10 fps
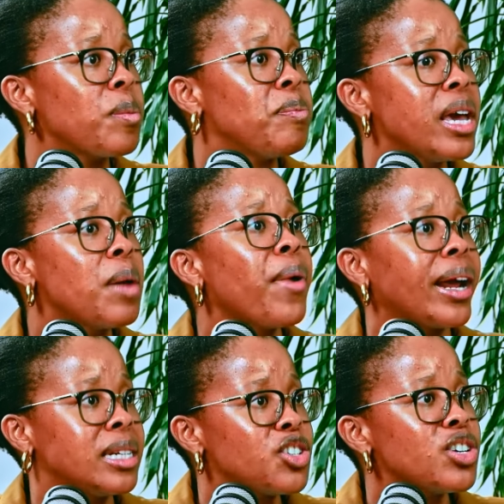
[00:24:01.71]
being a
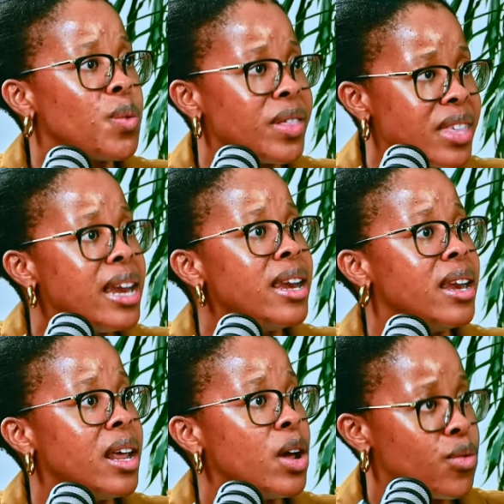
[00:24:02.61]
practitioner
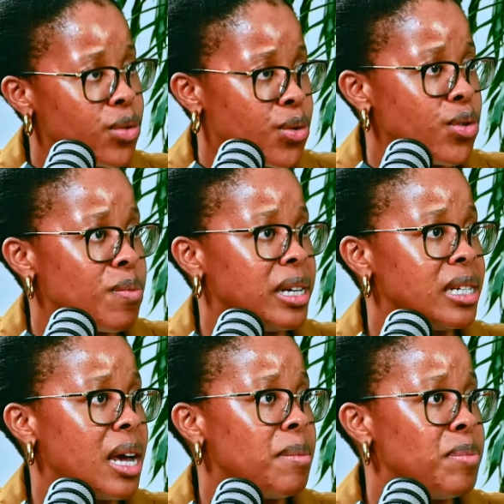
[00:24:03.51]
within
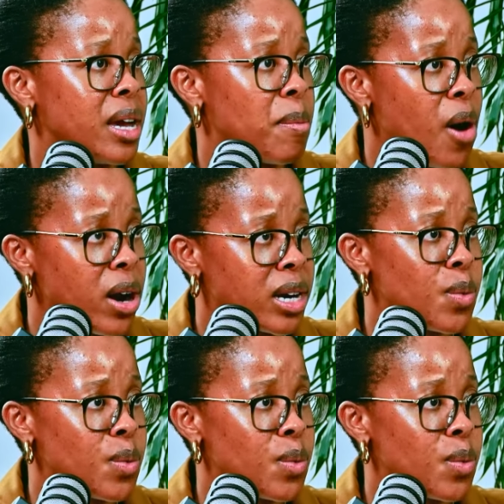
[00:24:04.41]
recruitment, being a partner